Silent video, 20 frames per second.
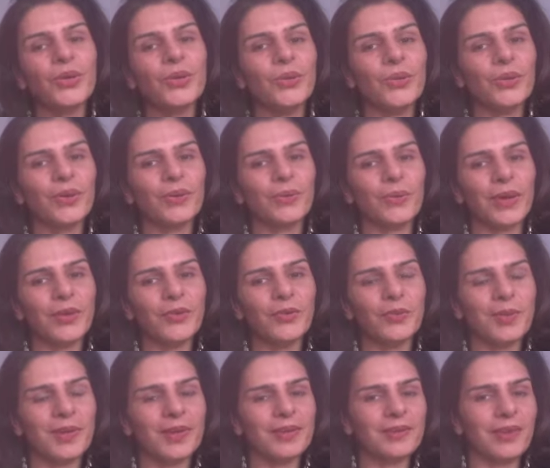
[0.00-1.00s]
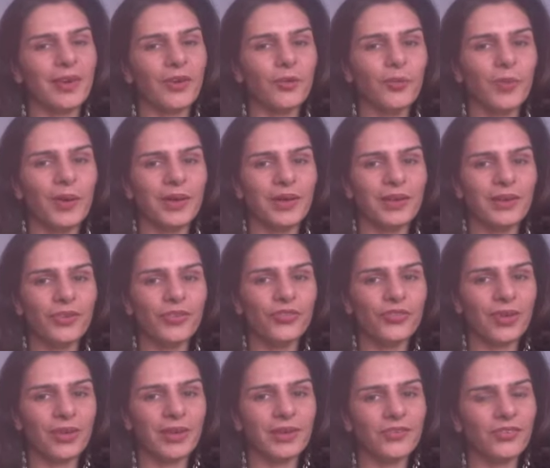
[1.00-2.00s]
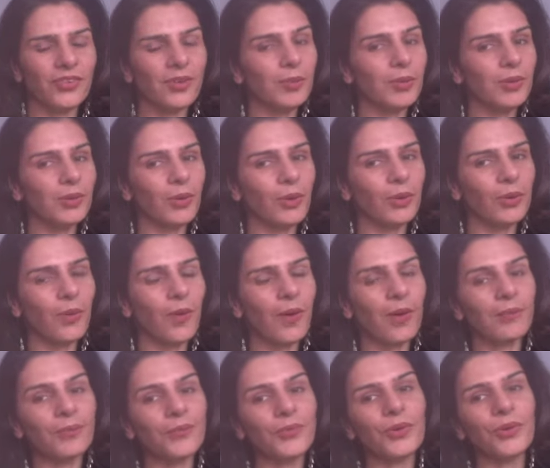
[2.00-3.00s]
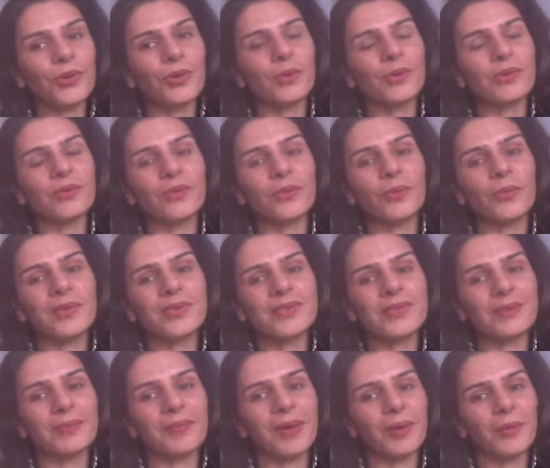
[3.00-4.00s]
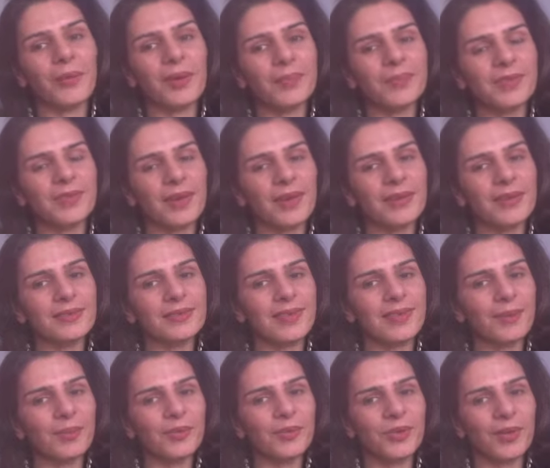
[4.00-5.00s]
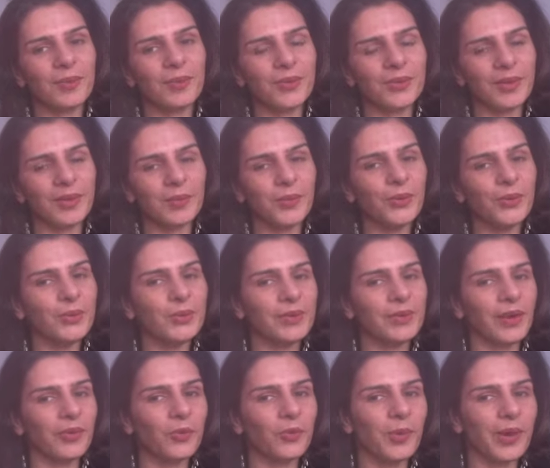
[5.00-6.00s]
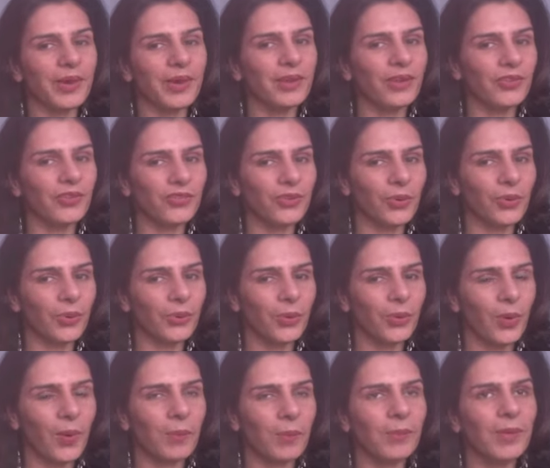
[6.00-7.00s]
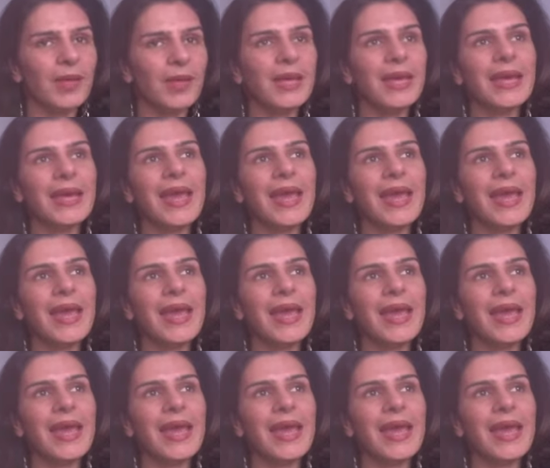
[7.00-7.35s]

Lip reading: You can write to me at tarotbyanisha@gmail.com. You can also visit my website www.tarotbyanisha.com.